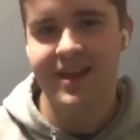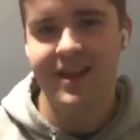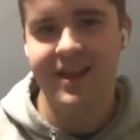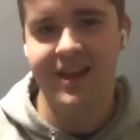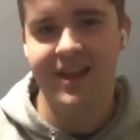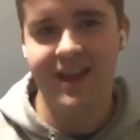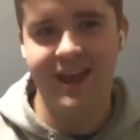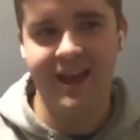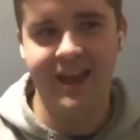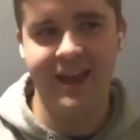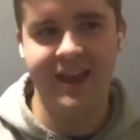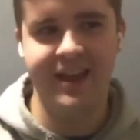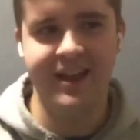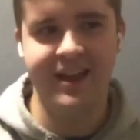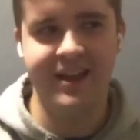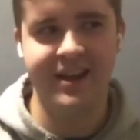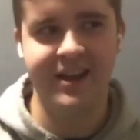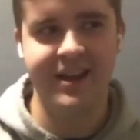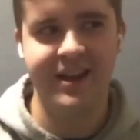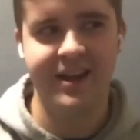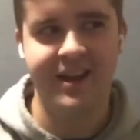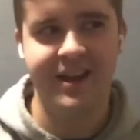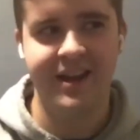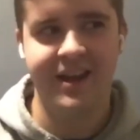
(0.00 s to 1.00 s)

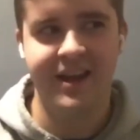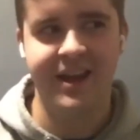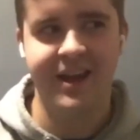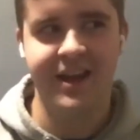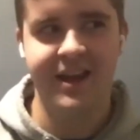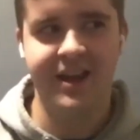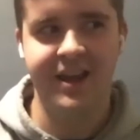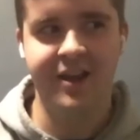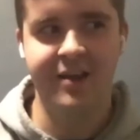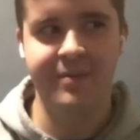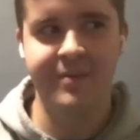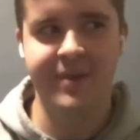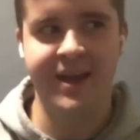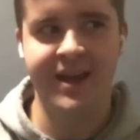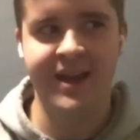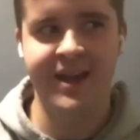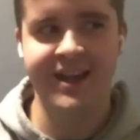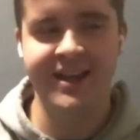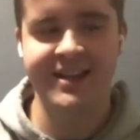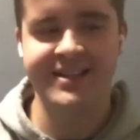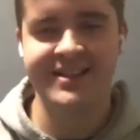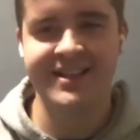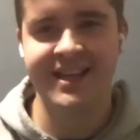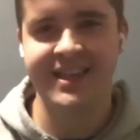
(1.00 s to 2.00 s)
and um and i
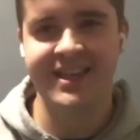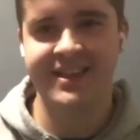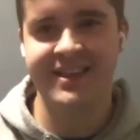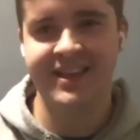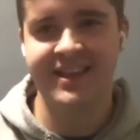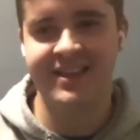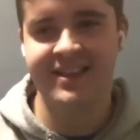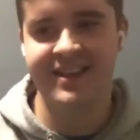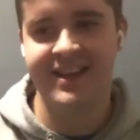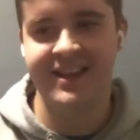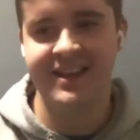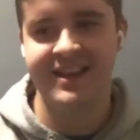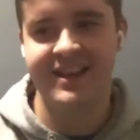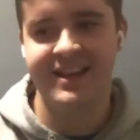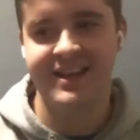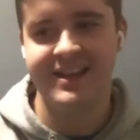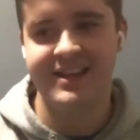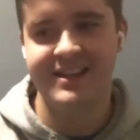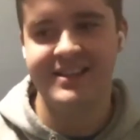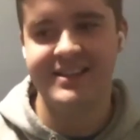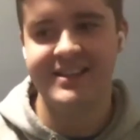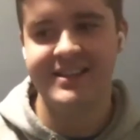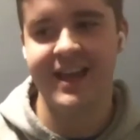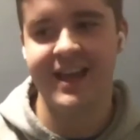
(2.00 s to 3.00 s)
guess like the like
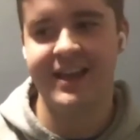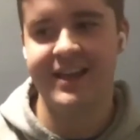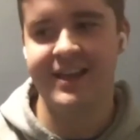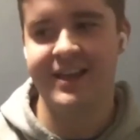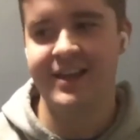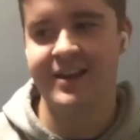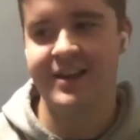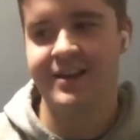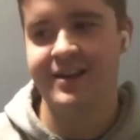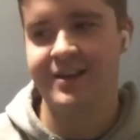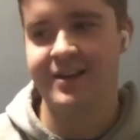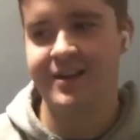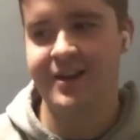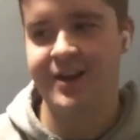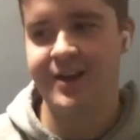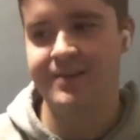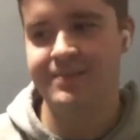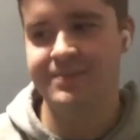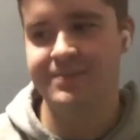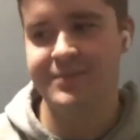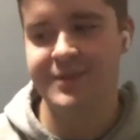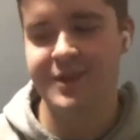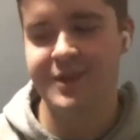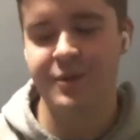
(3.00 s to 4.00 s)
second
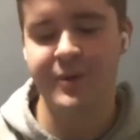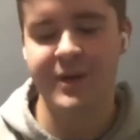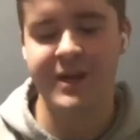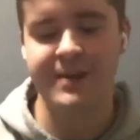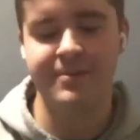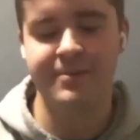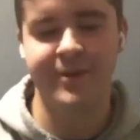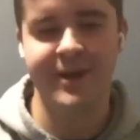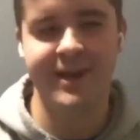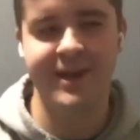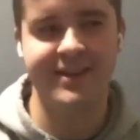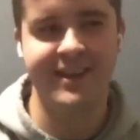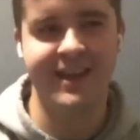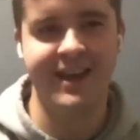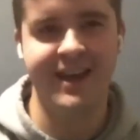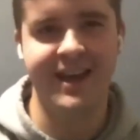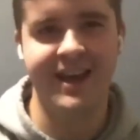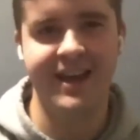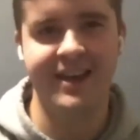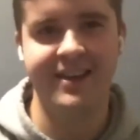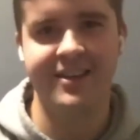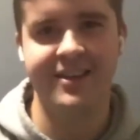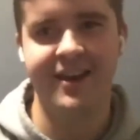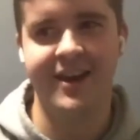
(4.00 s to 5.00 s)
um, quick point that
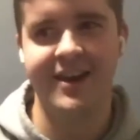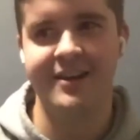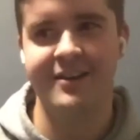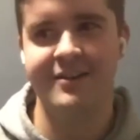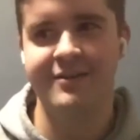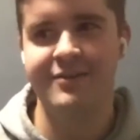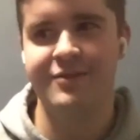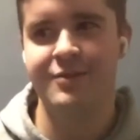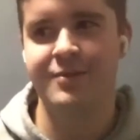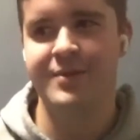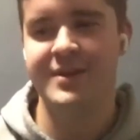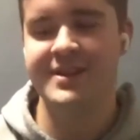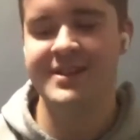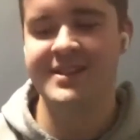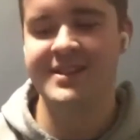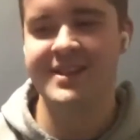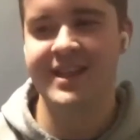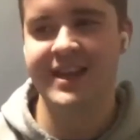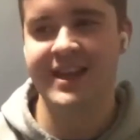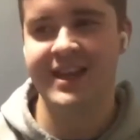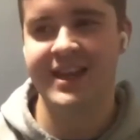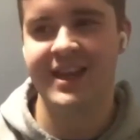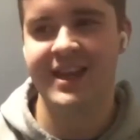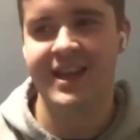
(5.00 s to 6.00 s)
I thought of was
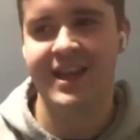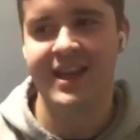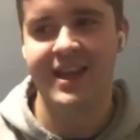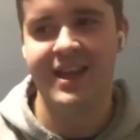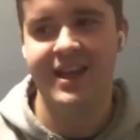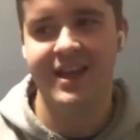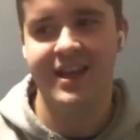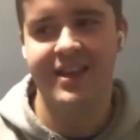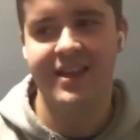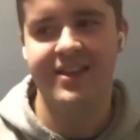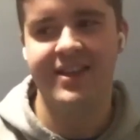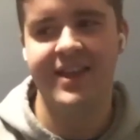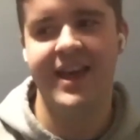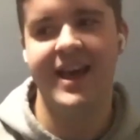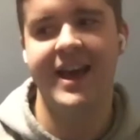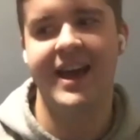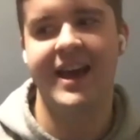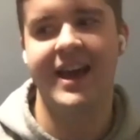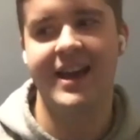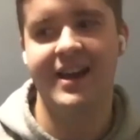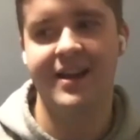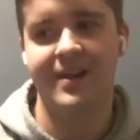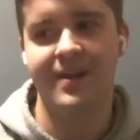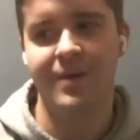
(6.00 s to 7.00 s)
like
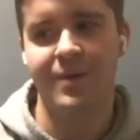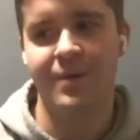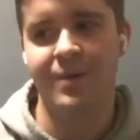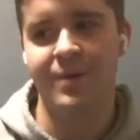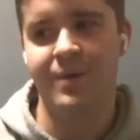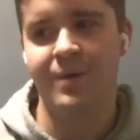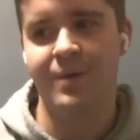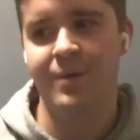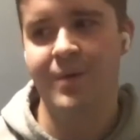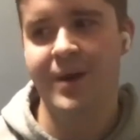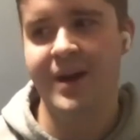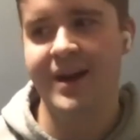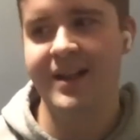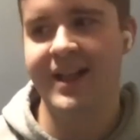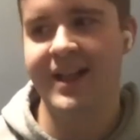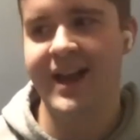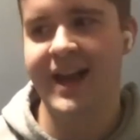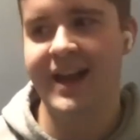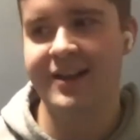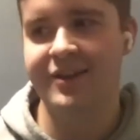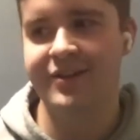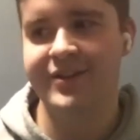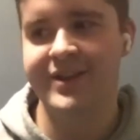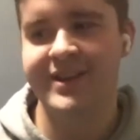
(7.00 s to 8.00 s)
that while
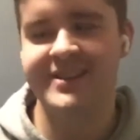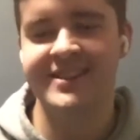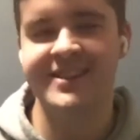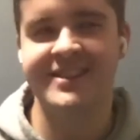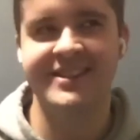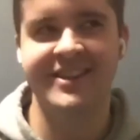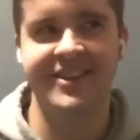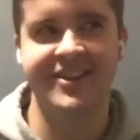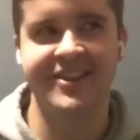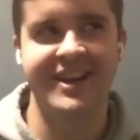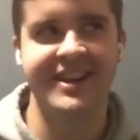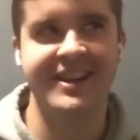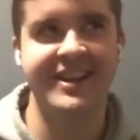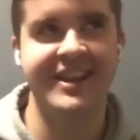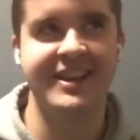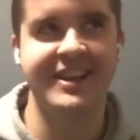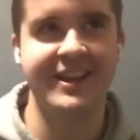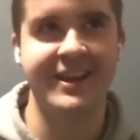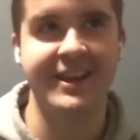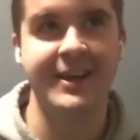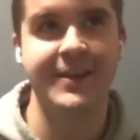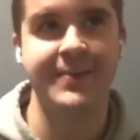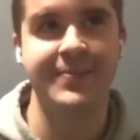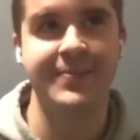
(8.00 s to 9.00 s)
I don't necessarily
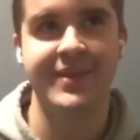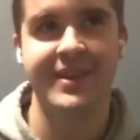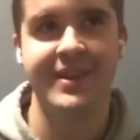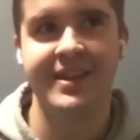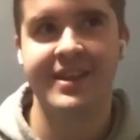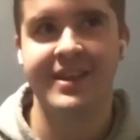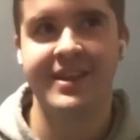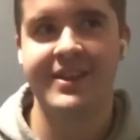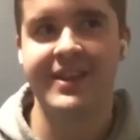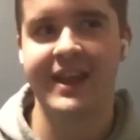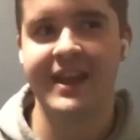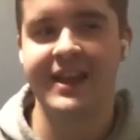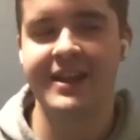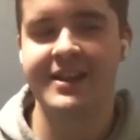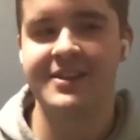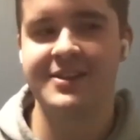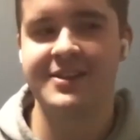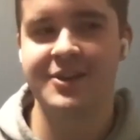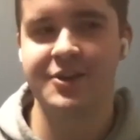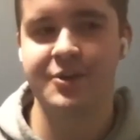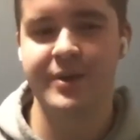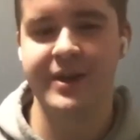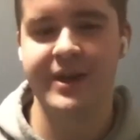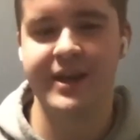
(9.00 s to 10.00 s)
like think
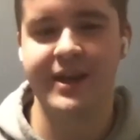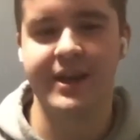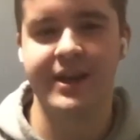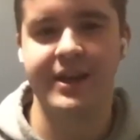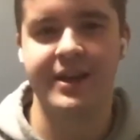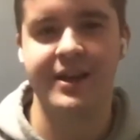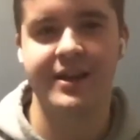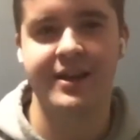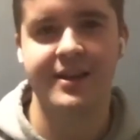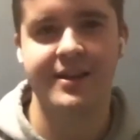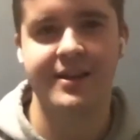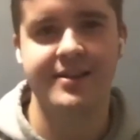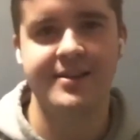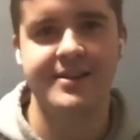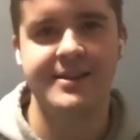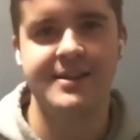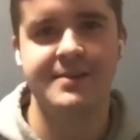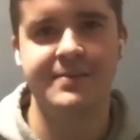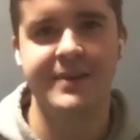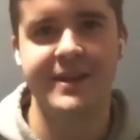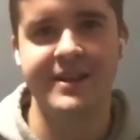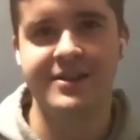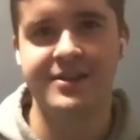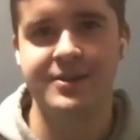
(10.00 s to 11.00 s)
doing
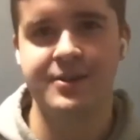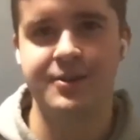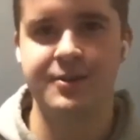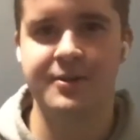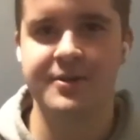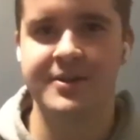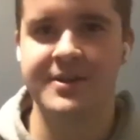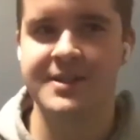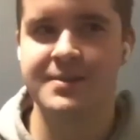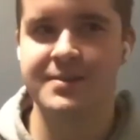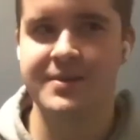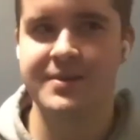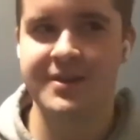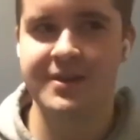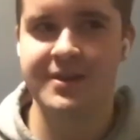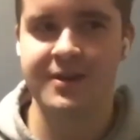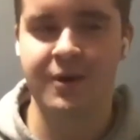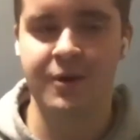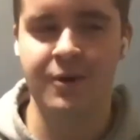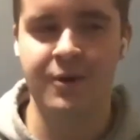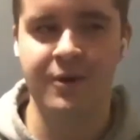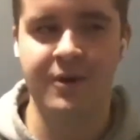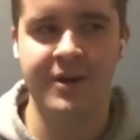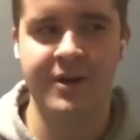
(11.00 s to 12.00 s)
speech tools with the
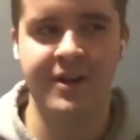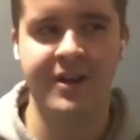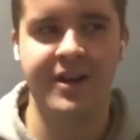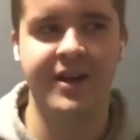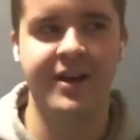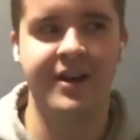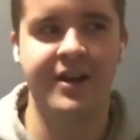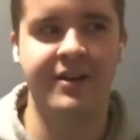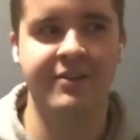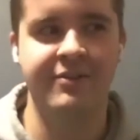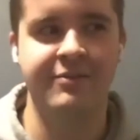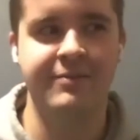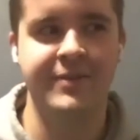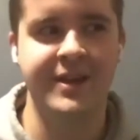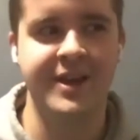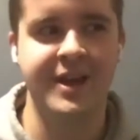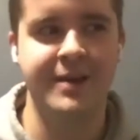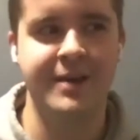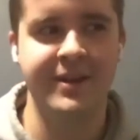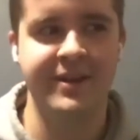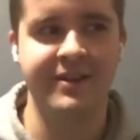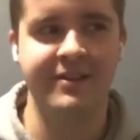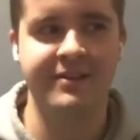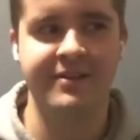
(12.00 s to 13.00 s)
goal of
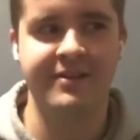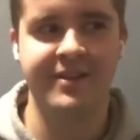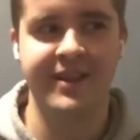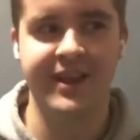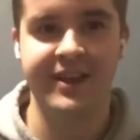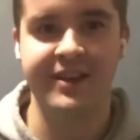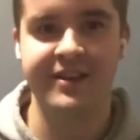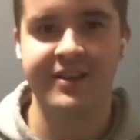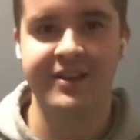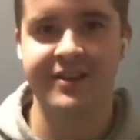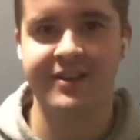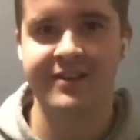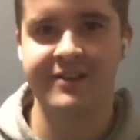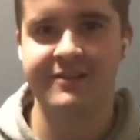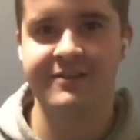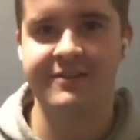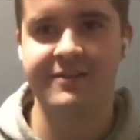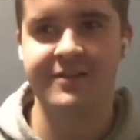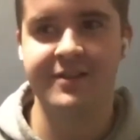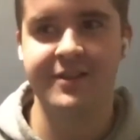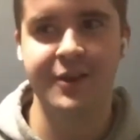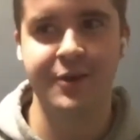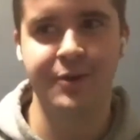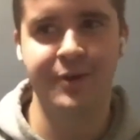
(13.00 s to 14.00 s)
becoming like
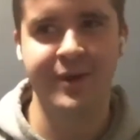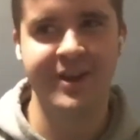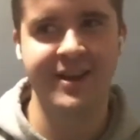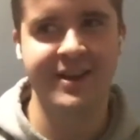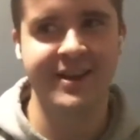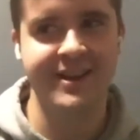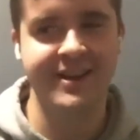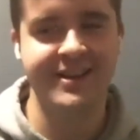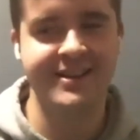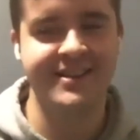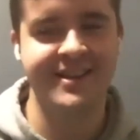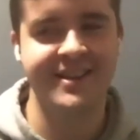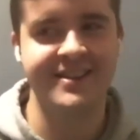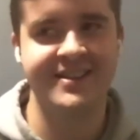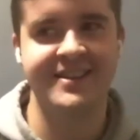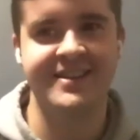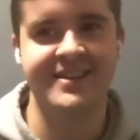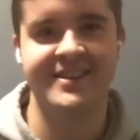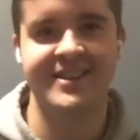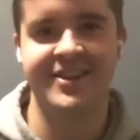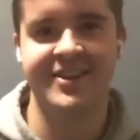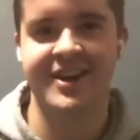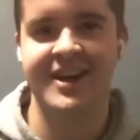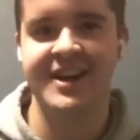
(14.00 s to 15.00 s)
fluent is
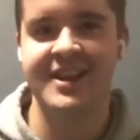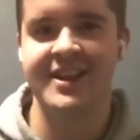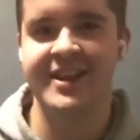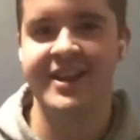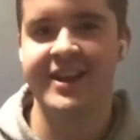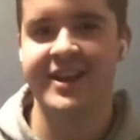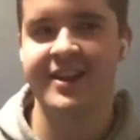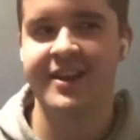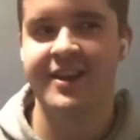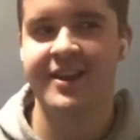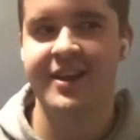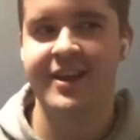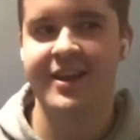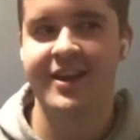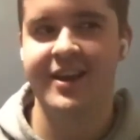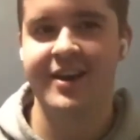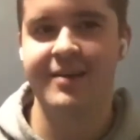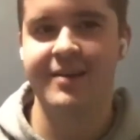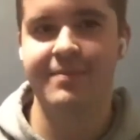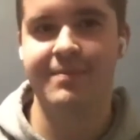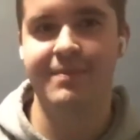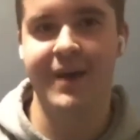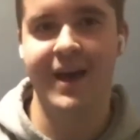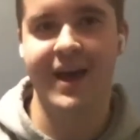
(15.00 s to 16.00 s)
necessarily
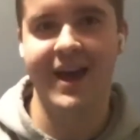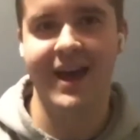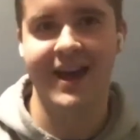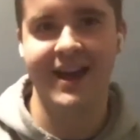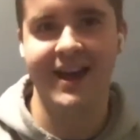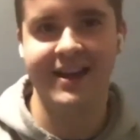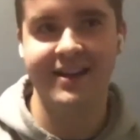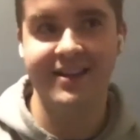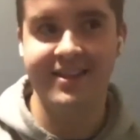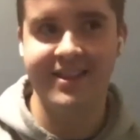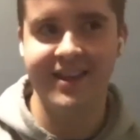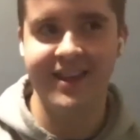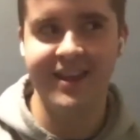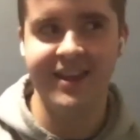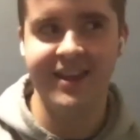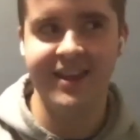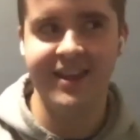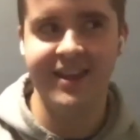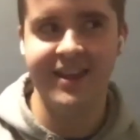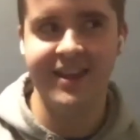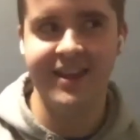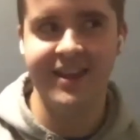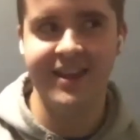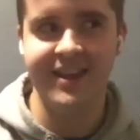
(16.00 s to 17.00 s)
a bad
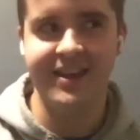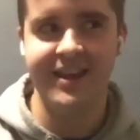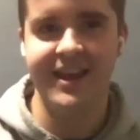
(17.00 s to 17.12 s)
thing.